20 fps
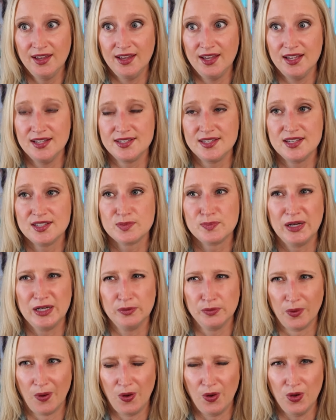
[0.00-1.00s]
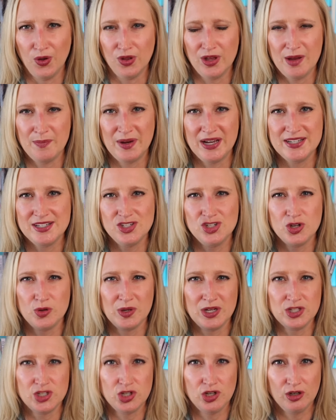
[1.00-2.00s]
Is this my role? Am I
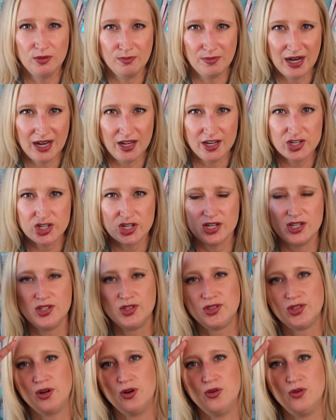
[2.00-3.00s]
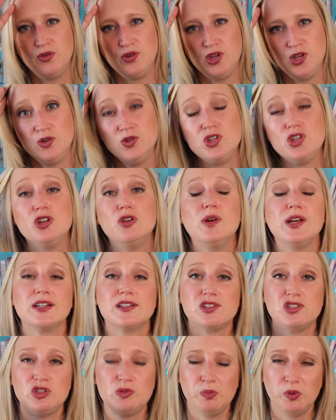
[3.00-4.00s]
doing too much? And so you do
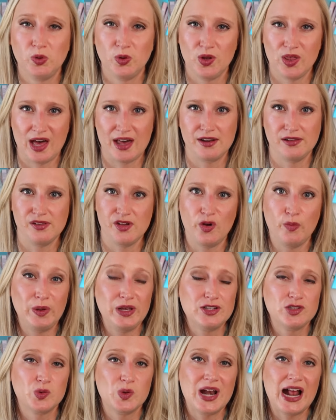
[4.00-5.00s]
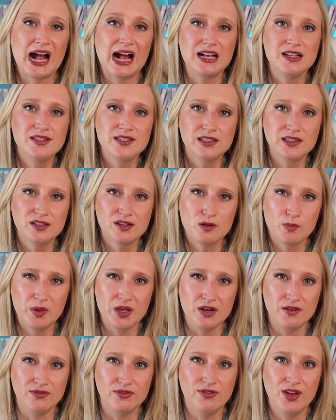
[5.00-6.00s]
explore that a little bit. So it adds a little
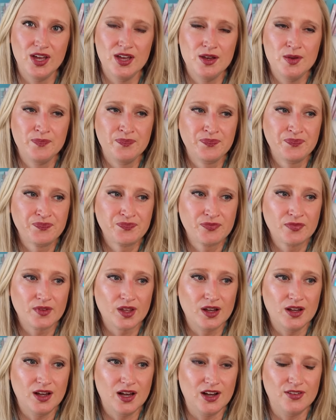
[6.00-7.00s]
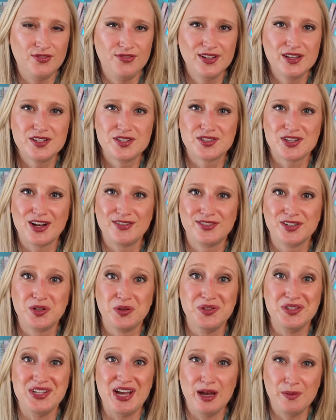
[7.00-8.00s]
bit of
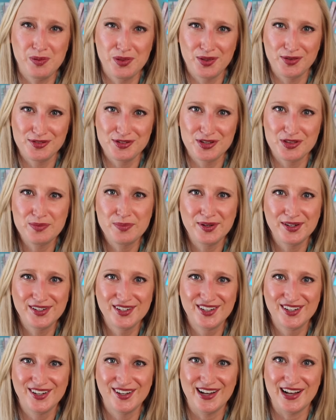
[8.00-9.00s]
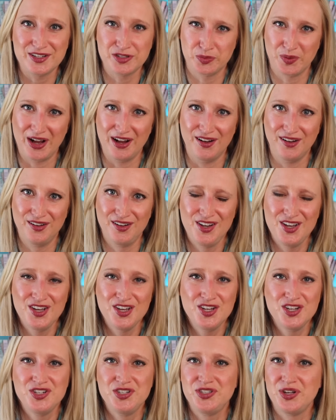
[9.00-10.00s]
philosophical depth to the book as well.
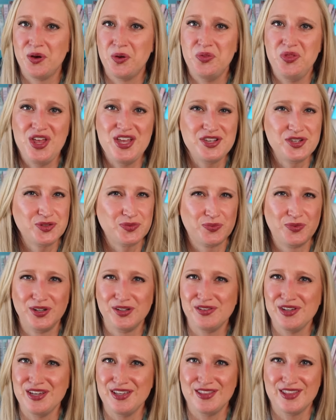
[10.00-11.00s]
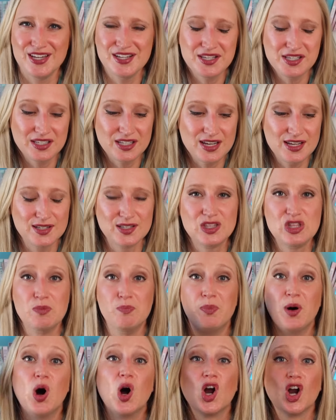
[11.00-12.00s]
So this is the
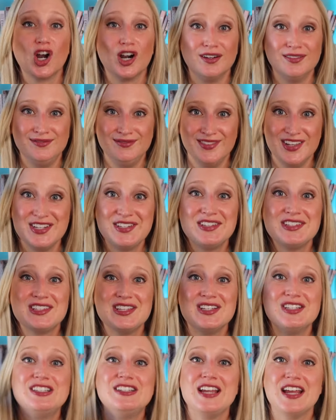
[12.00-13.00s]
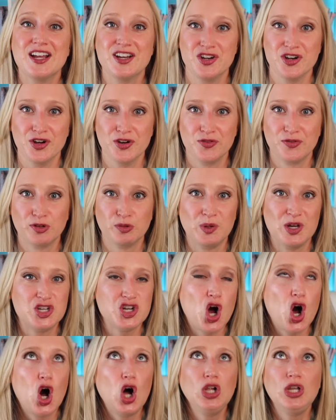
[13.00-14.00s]
bar. This is the standard for
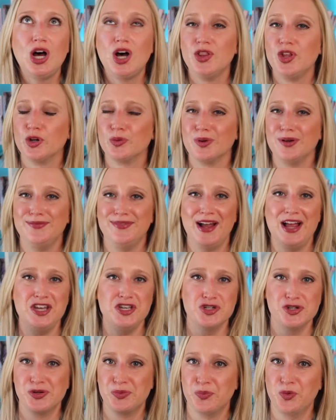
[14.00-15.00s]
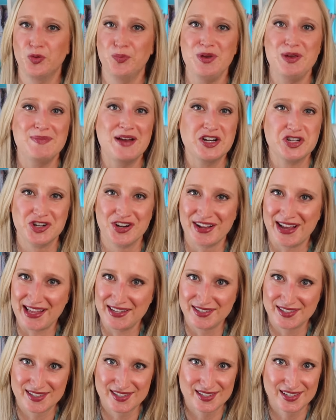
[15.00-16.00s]
which all other revenge will be measured
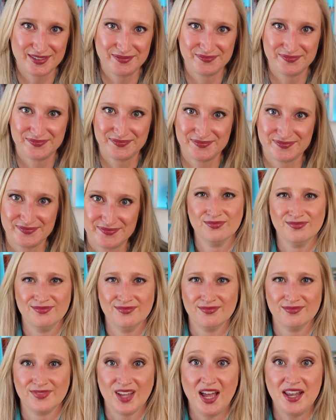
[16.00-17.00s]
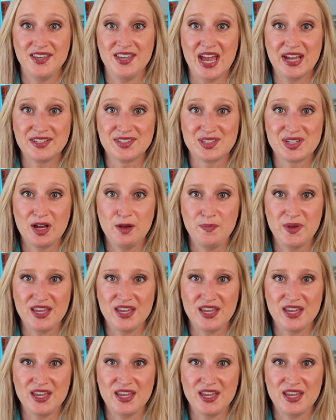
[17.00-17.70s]
against. Next up